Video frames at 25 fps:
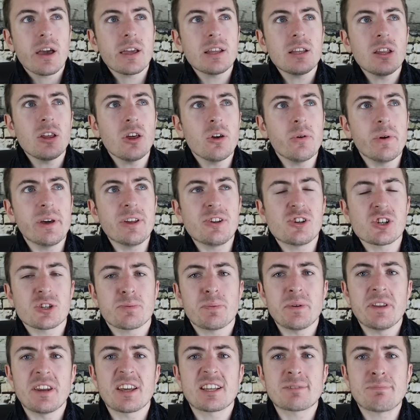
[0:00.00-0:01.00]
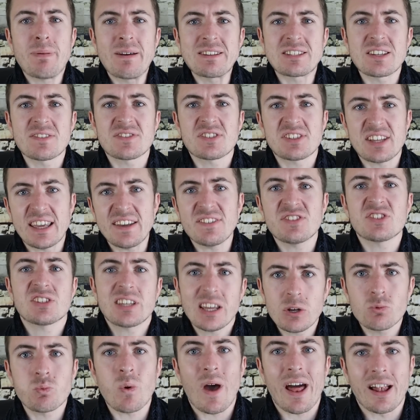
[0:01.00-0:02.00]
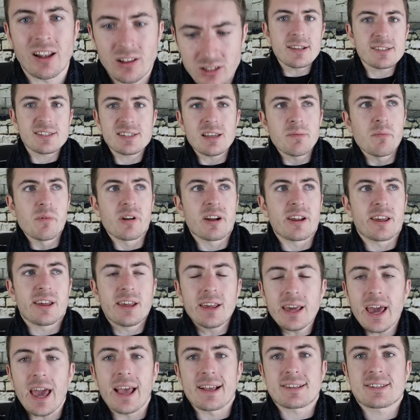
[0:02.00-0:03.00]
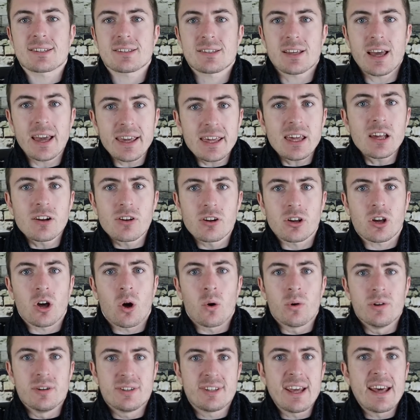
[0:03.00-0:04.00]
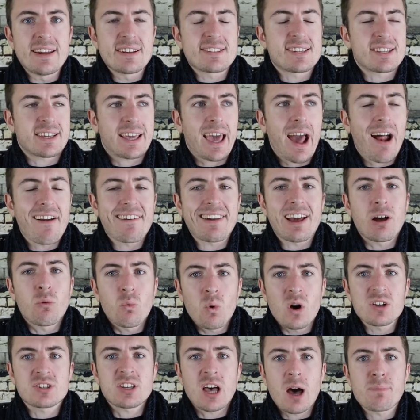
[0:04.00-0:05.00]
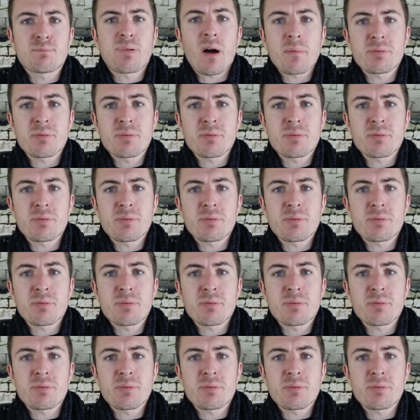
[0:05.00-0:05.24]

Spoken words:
I knew he'd just be an expensive Steve Sidwell. And similarly, yes, a year ago, Dennis Zakaria was hot